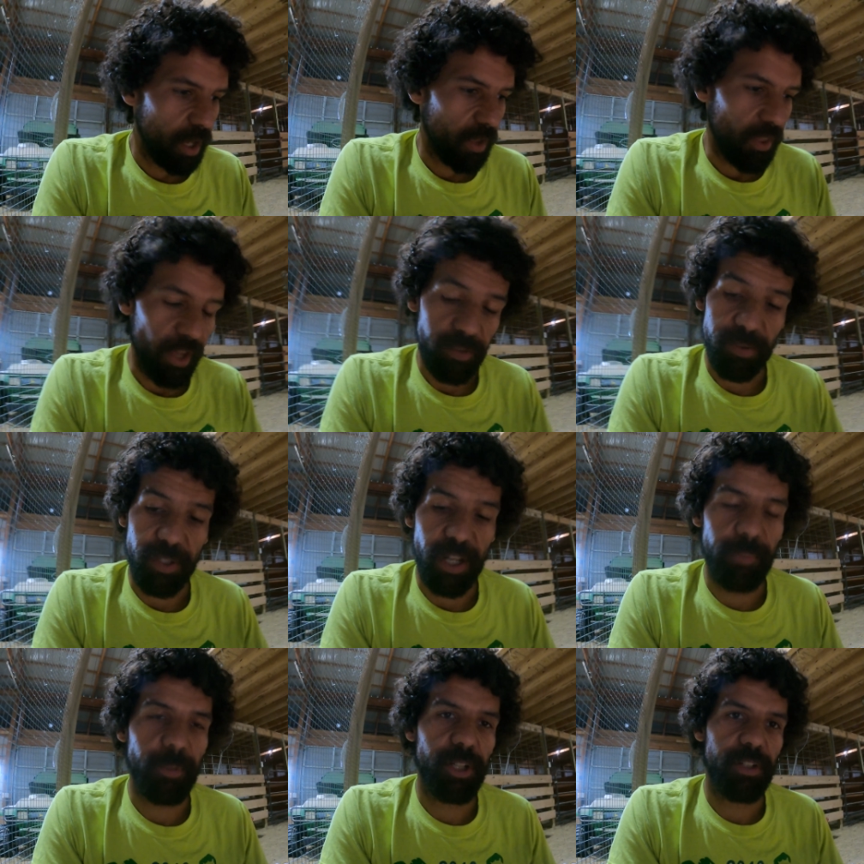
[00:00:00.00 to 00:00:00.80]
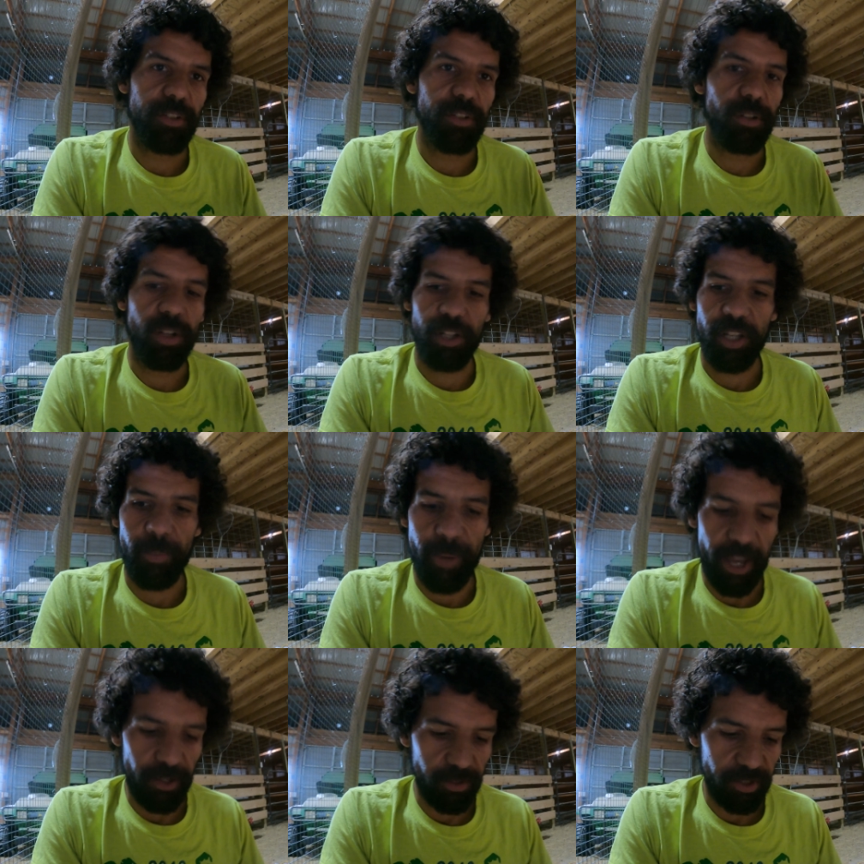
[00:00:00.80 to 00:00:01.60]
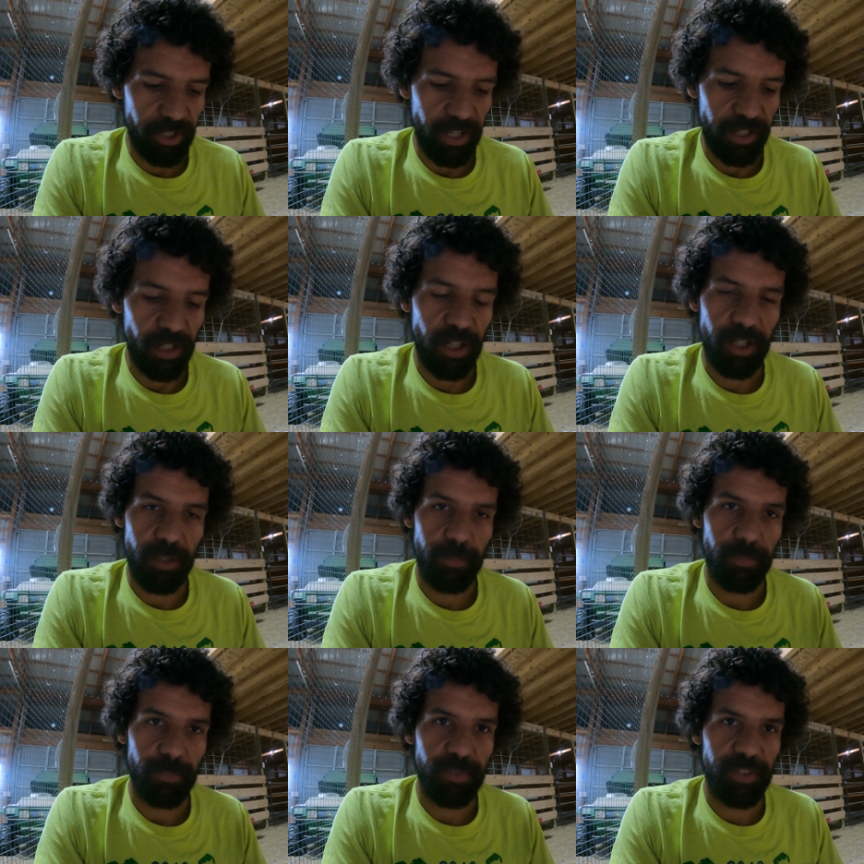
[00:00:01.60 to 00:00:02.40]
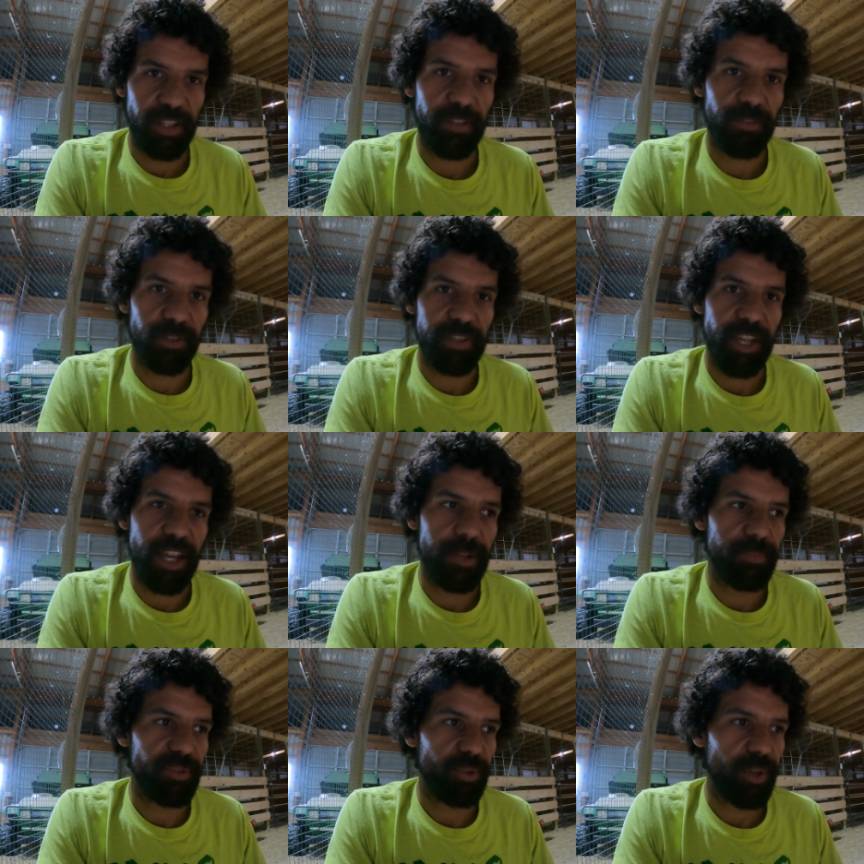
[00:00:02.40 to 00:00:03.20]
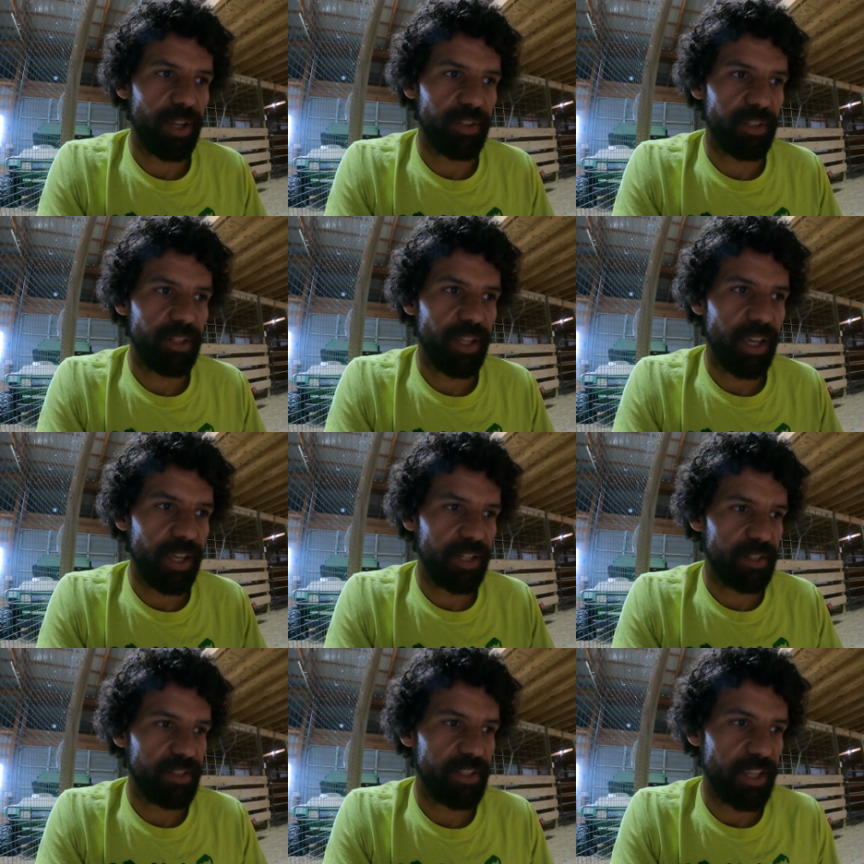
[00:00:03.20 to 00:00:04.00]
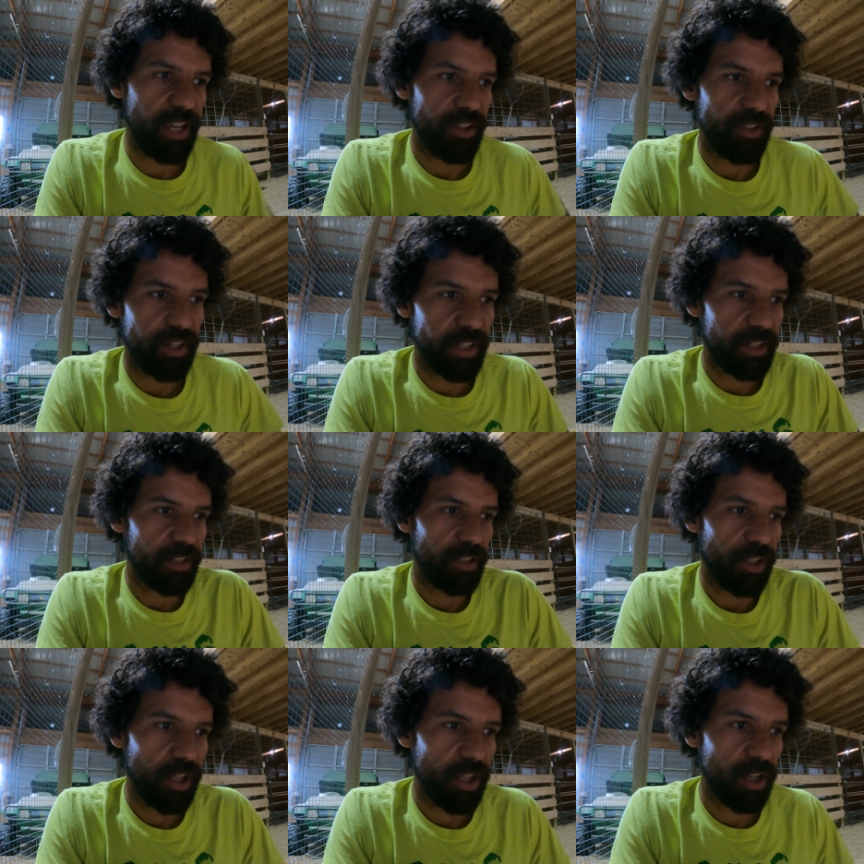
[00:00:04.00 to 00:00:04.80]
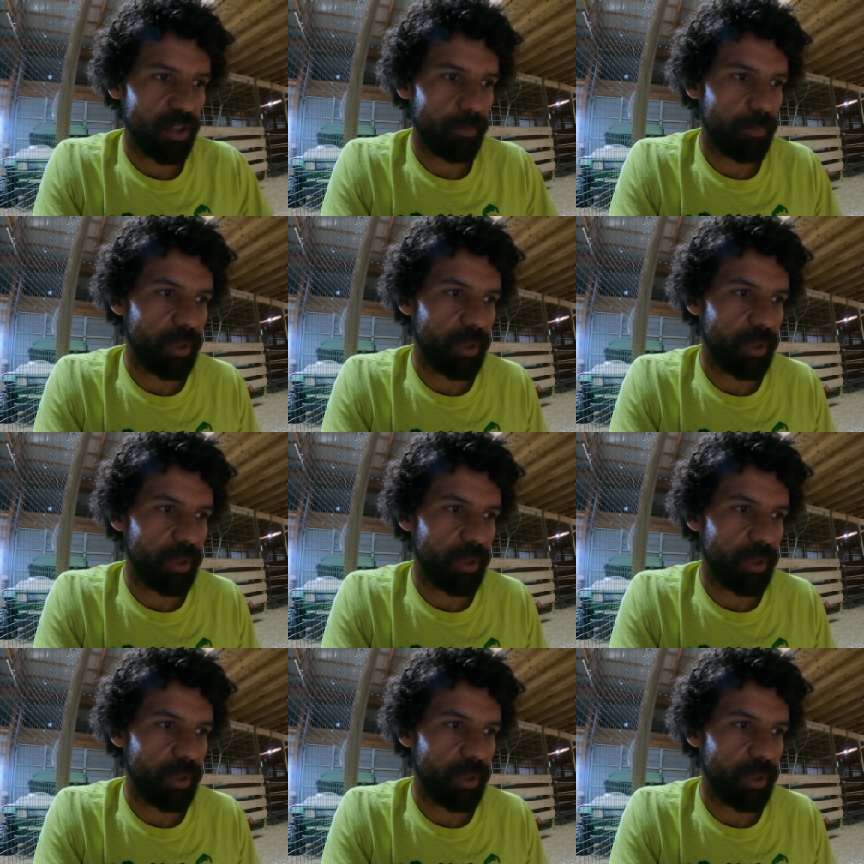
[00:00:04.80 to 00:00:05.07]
that's what I'm going to do. I'll come out and check on them several times throughout the day to see how they're getting along.